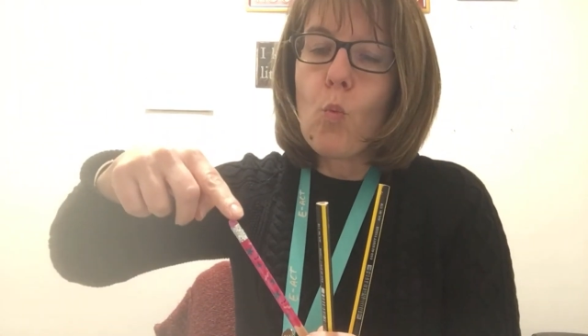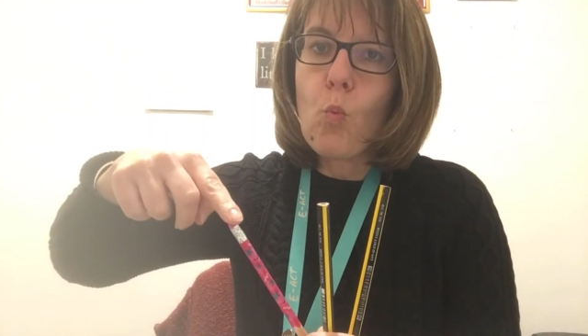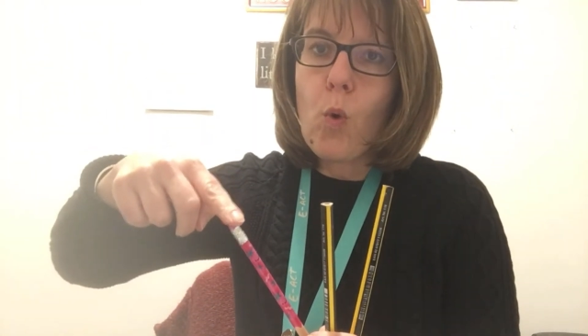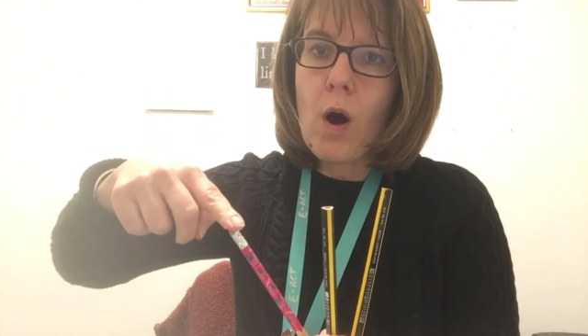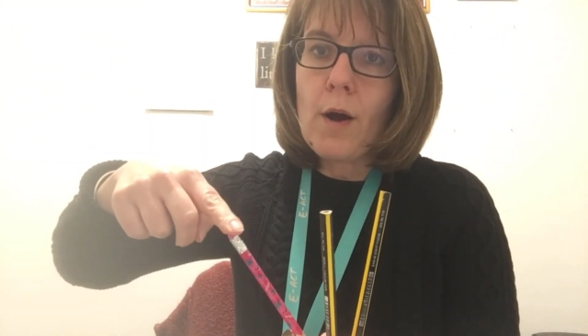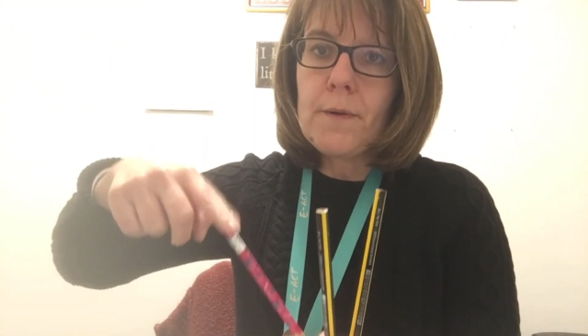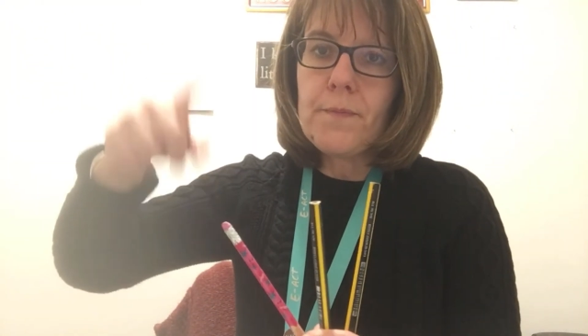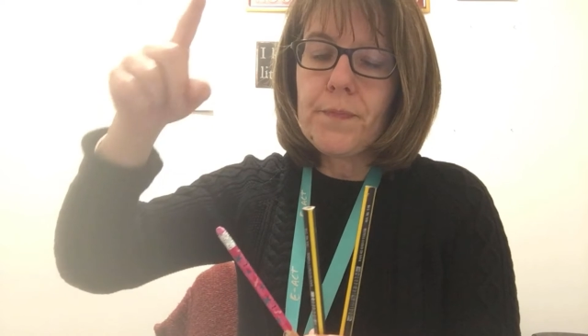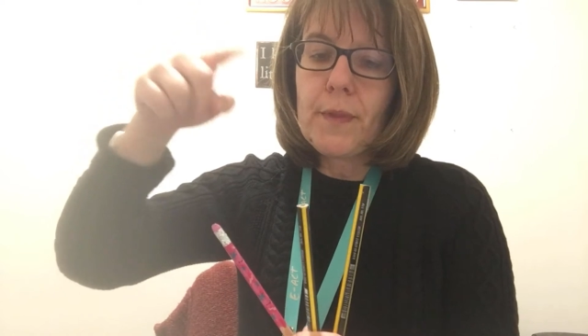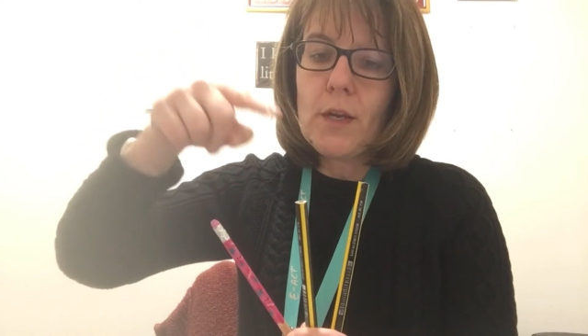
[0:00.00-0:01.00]
1,
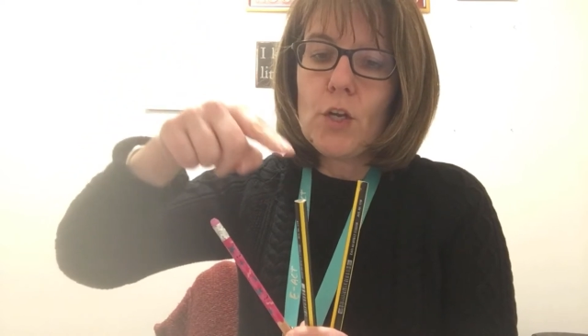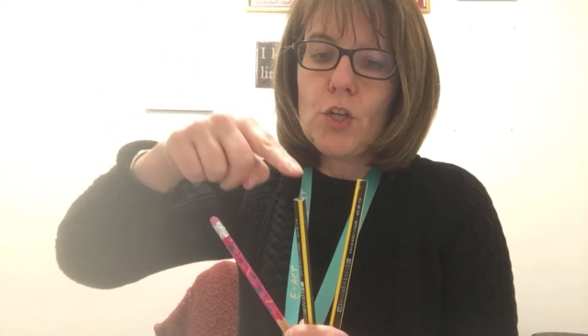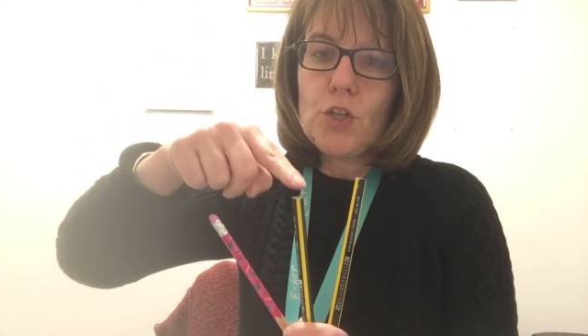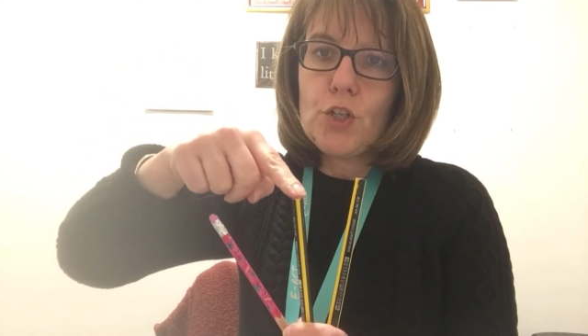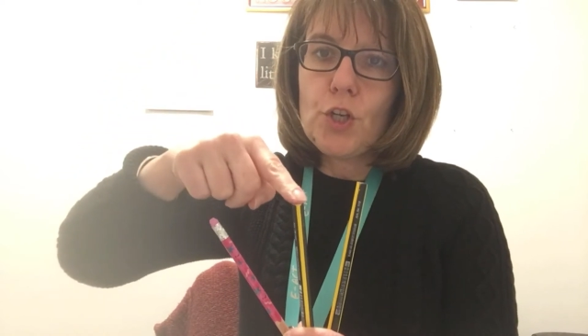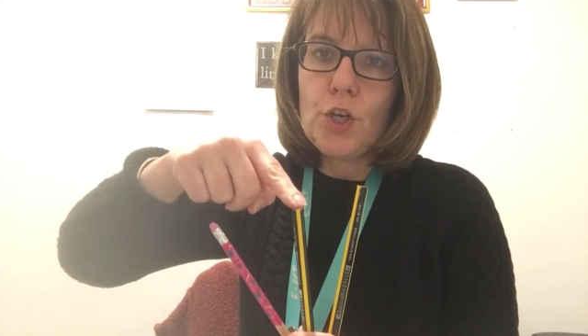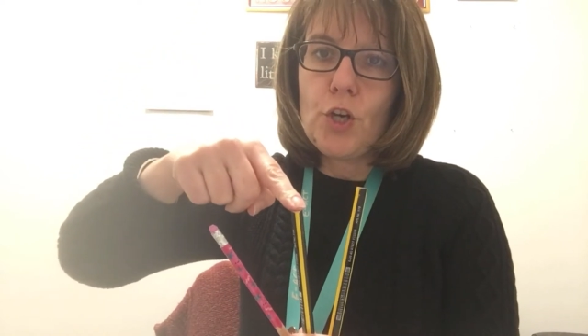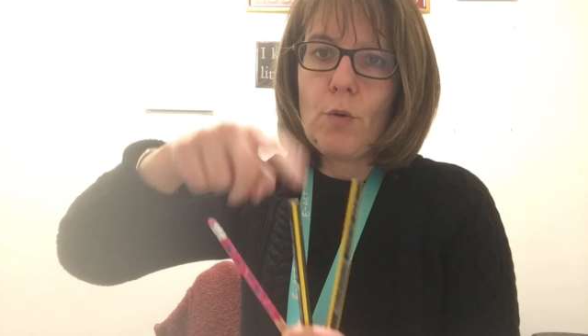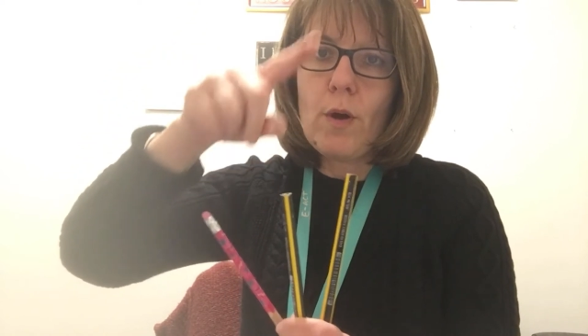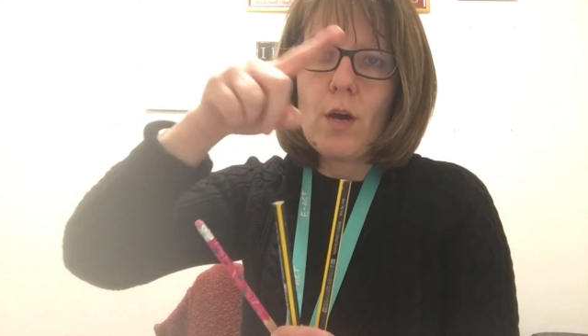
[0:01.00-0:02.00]

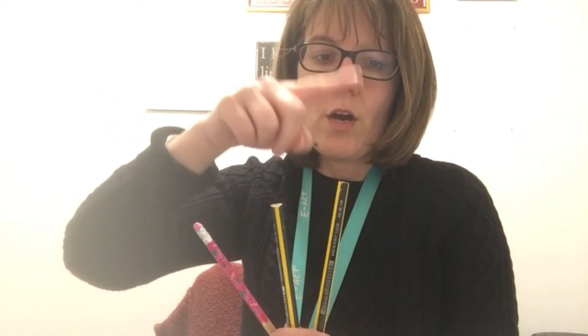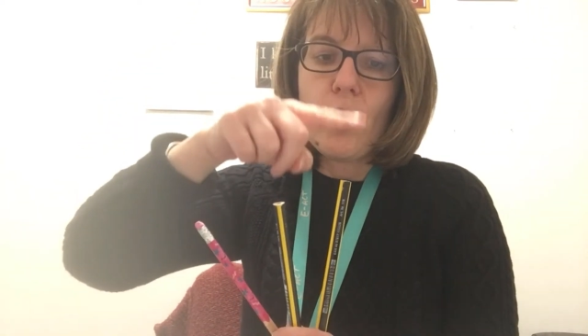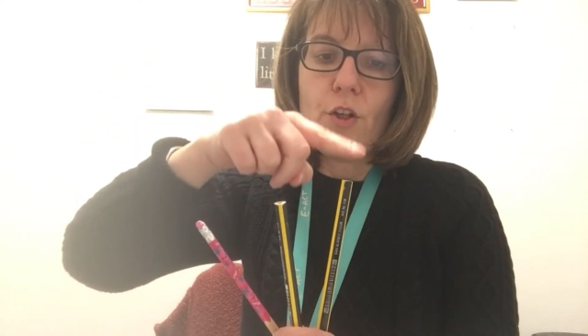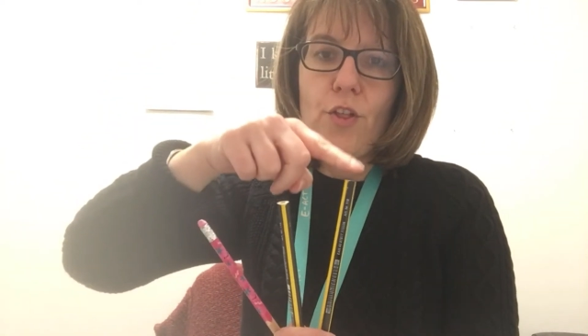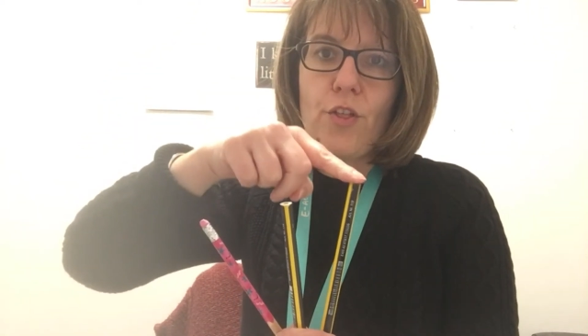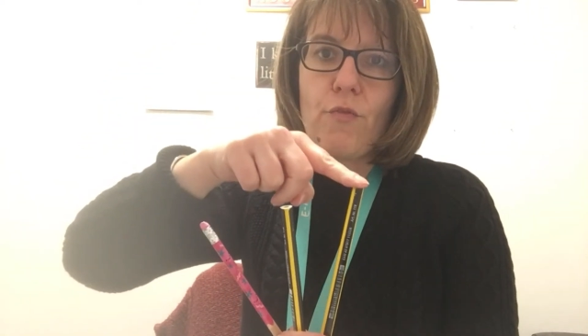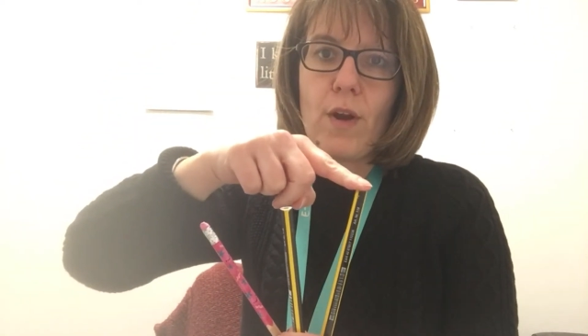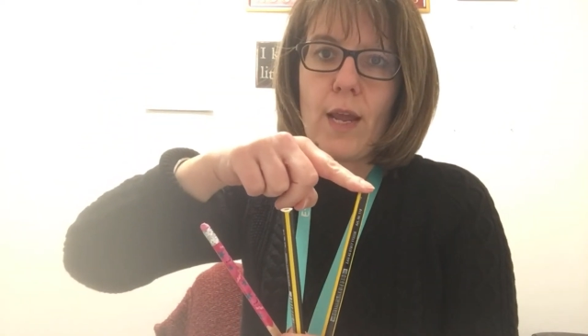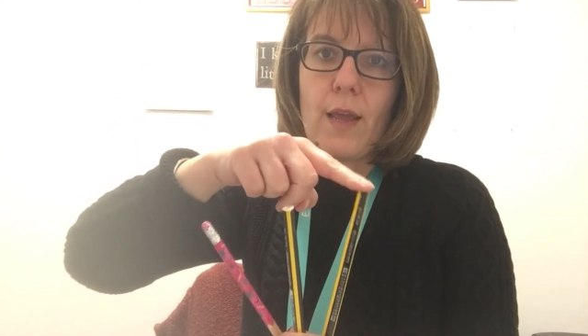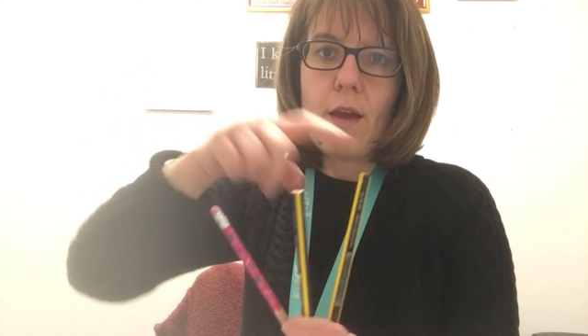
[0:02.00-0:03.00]
2,
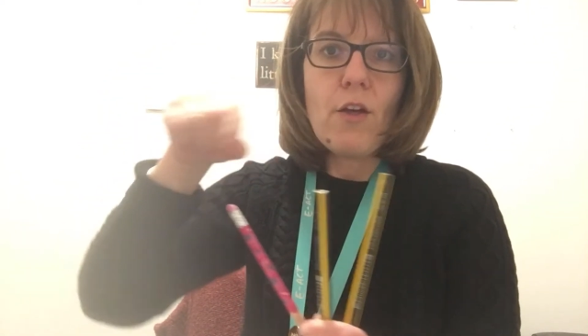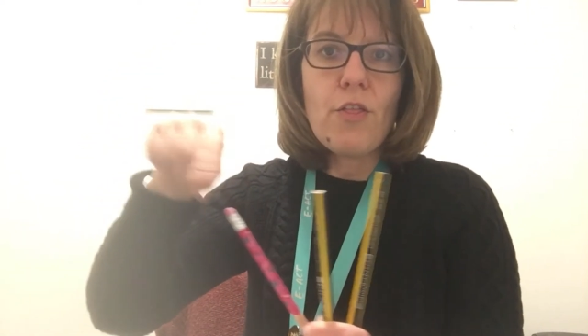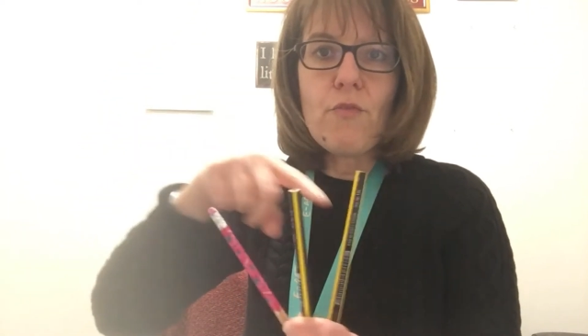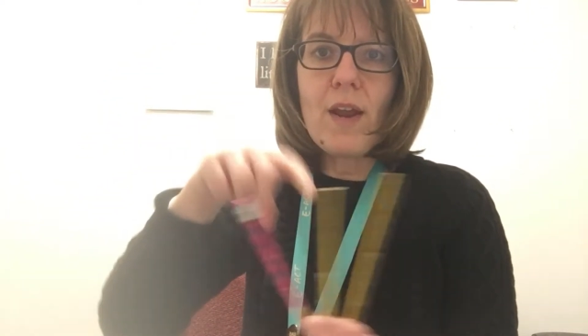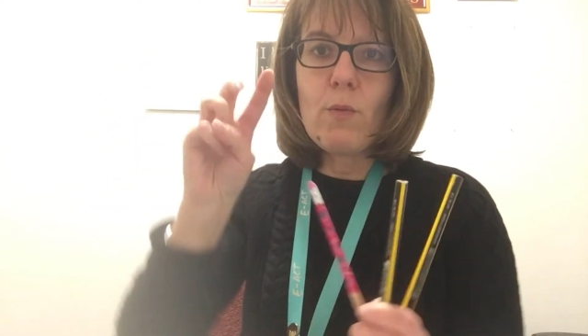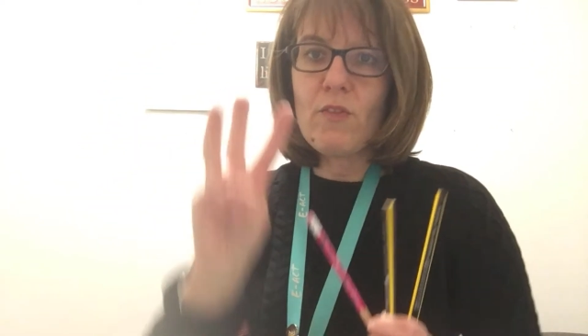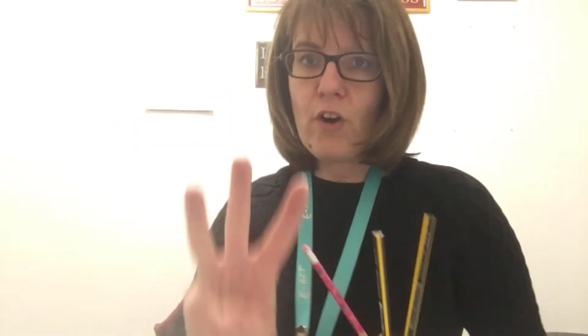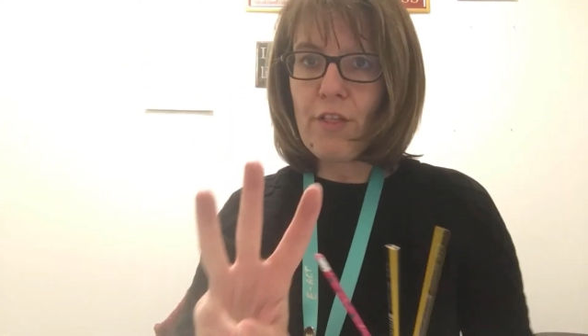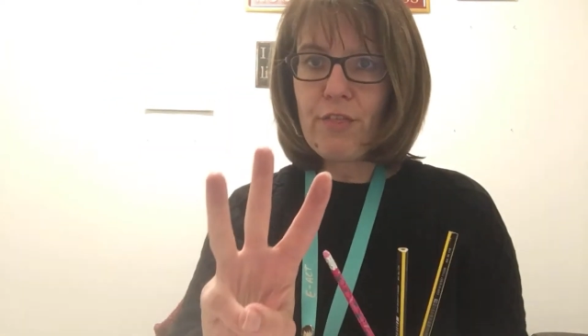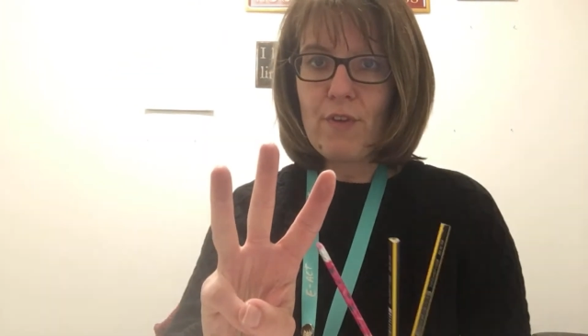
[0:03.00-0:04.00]
3. 3, we've
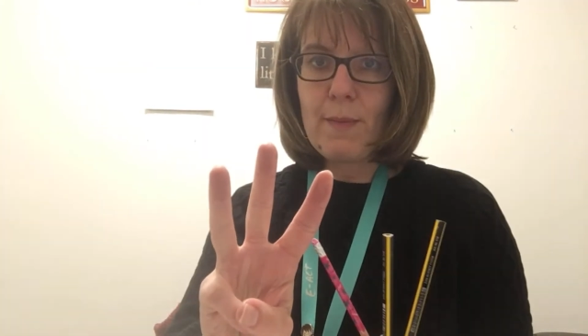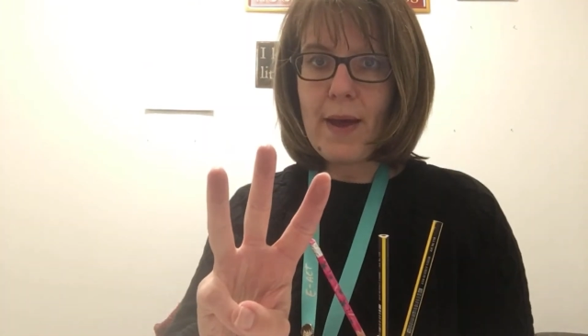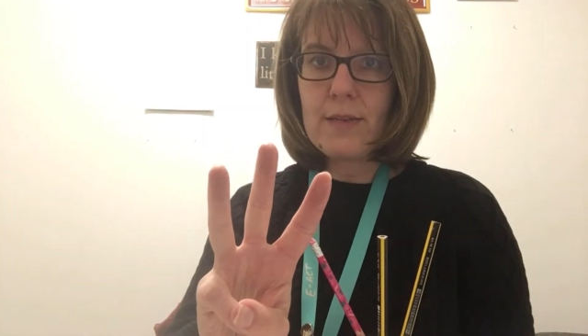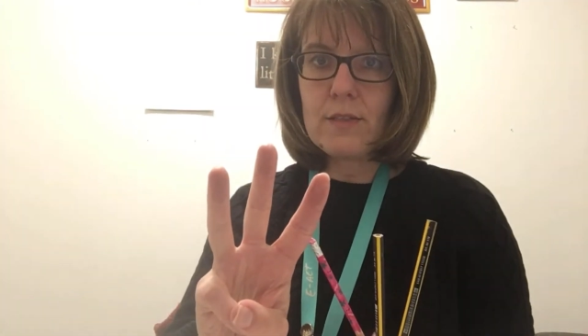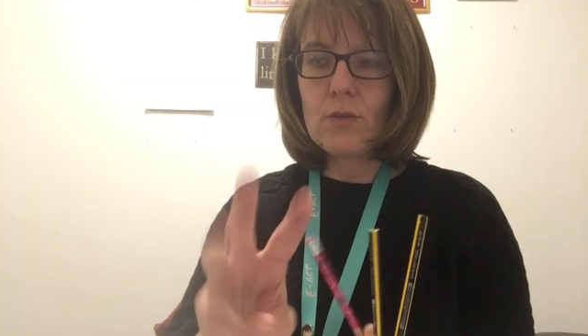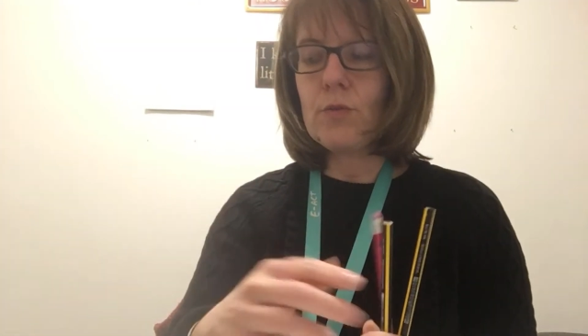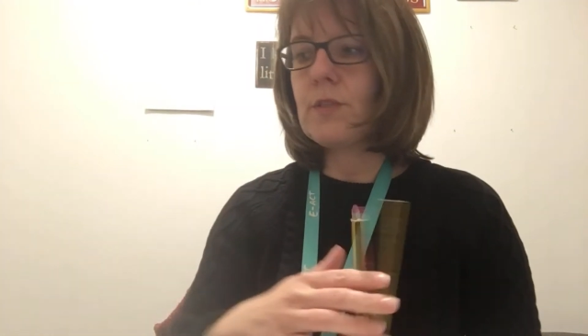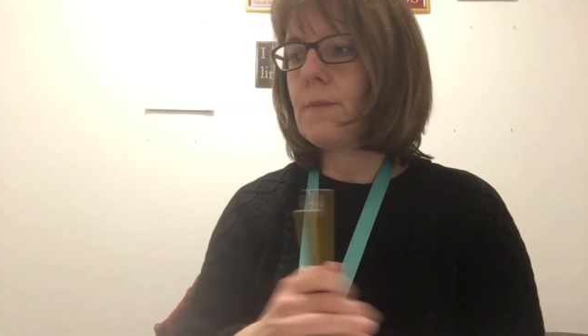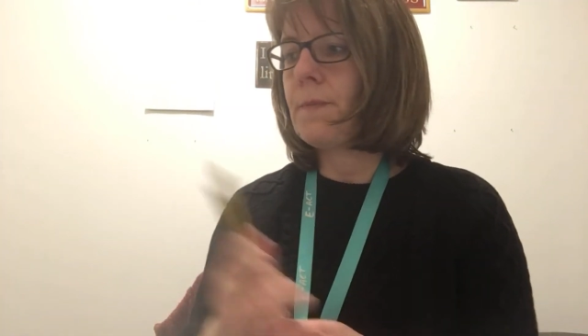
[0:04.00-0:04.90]
got 3 pencils.